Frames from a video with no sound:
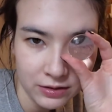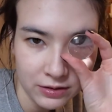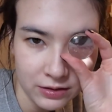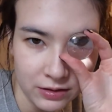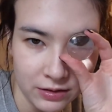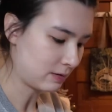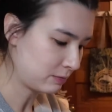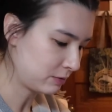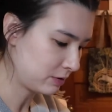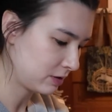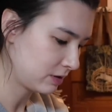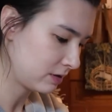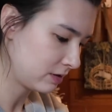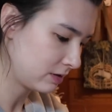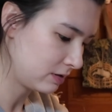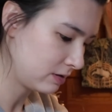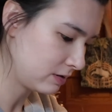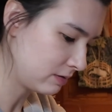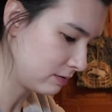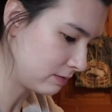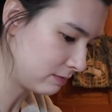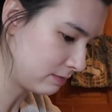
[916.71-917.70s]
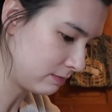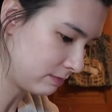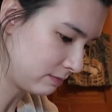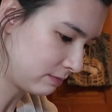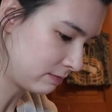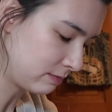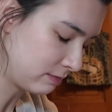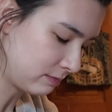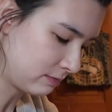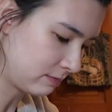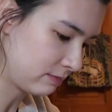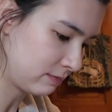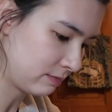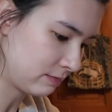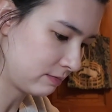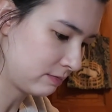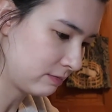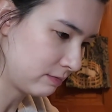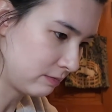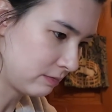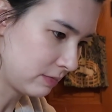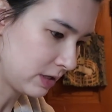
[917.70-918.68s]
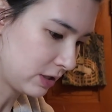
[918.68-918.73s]
I'm just gonna
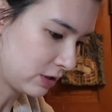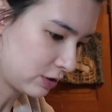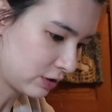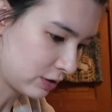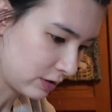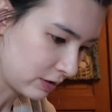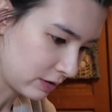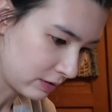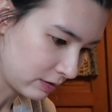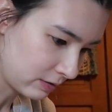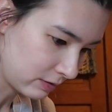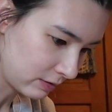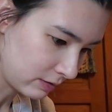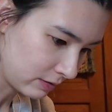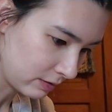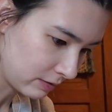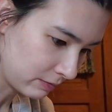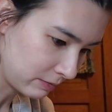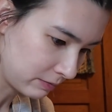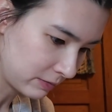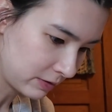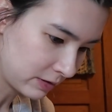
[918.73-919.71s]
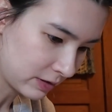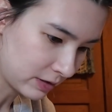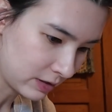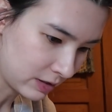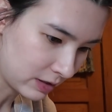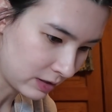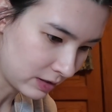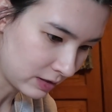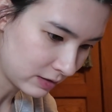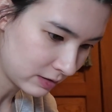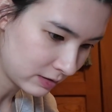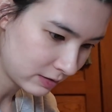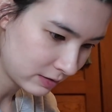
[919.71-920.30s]
make sure they're clean.